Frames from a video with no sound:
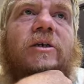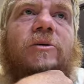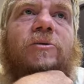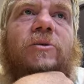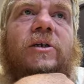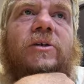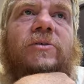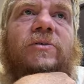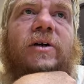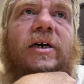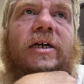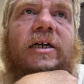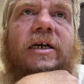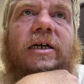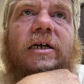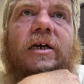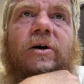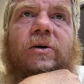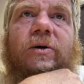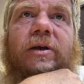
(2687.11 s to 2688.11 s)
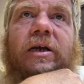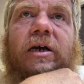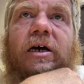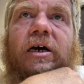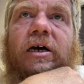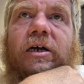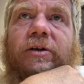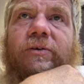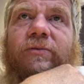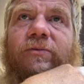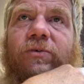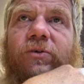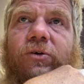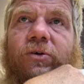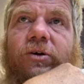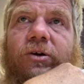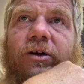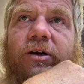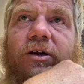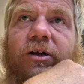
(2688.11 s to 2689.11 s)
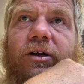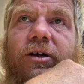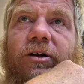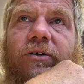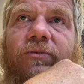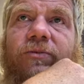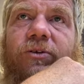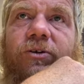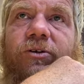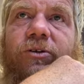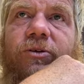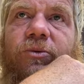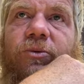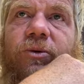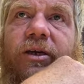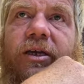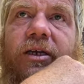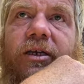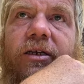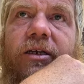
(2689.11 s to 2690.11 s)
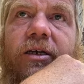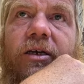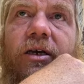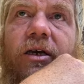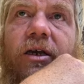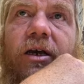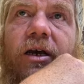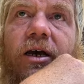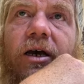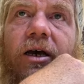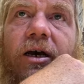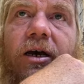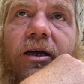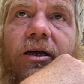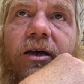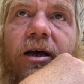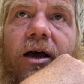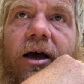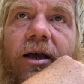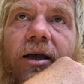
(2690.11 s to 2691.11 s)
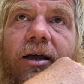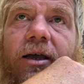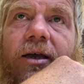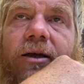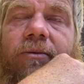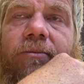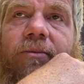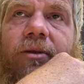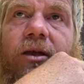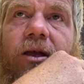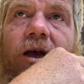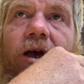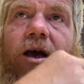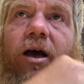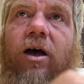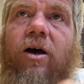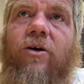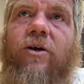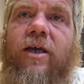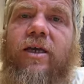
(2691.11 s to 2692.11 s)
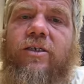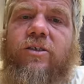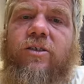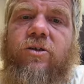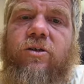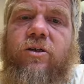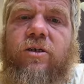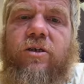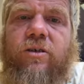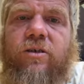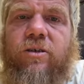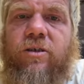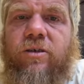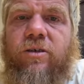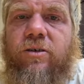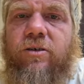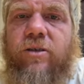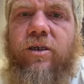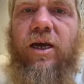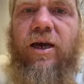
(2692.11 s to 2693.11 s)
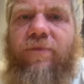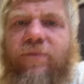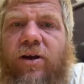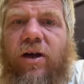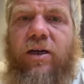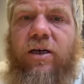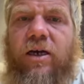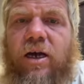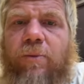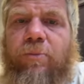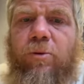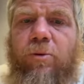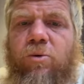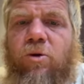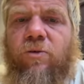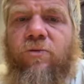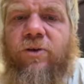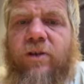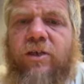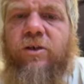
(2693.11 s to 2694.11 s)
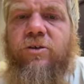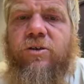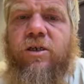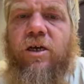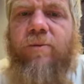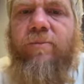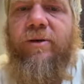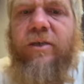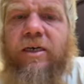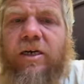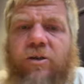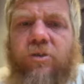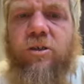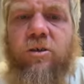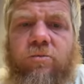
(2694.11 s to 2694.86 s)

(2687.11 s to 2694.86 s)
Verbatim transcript: What have I got going on for for the week? Uh, I am. Okay, so there, there's, I've got a couple more videos coming out.